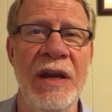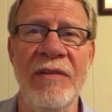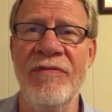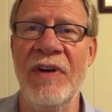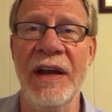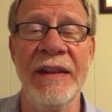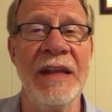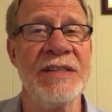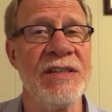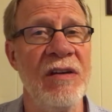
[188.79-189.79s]
finding
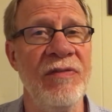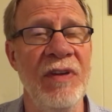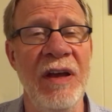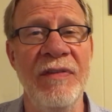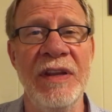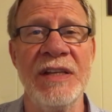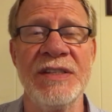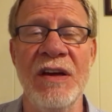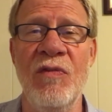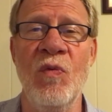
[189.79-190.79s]
that self-love and that
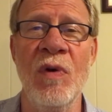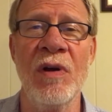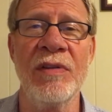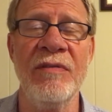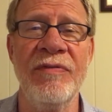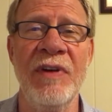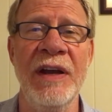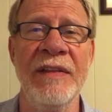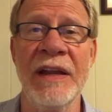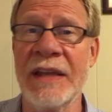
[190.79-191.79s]
self-worth, and
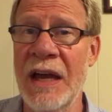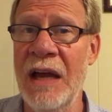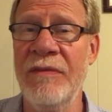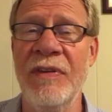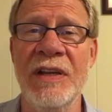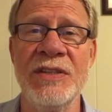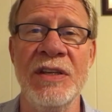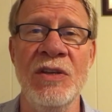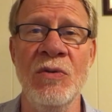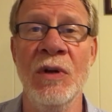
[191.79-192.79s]
finding that confidence that
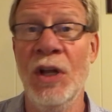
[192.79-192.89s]
you